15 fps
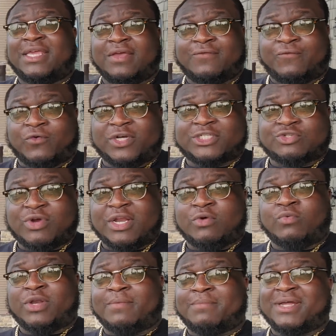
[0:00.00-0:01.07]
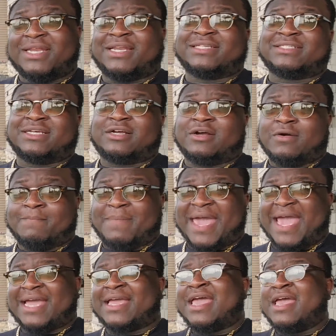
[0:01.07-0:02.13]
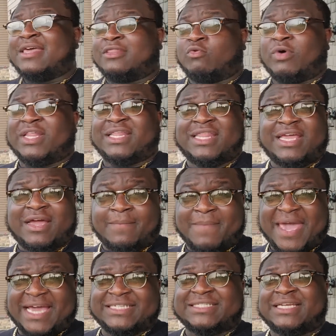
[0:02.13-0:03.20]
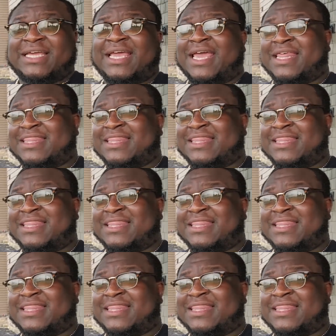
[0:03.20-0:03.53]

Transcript: get frustrated when the money doesn't come back the way that they imagine it,